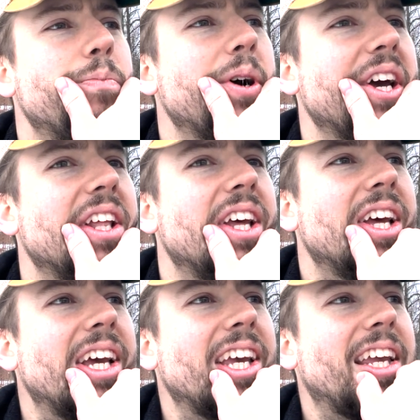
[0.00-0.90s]
but
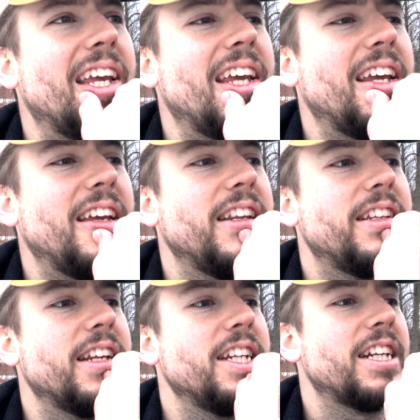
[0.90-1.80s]
he
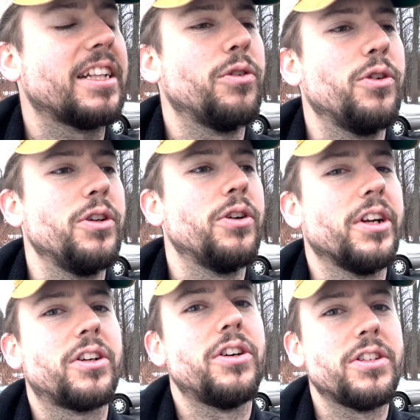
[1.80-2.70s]
didn't check the oil on
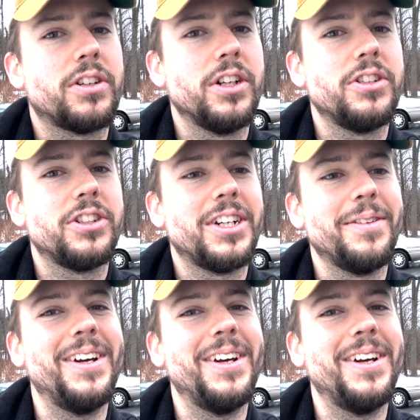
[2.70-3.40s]
the cross country trip.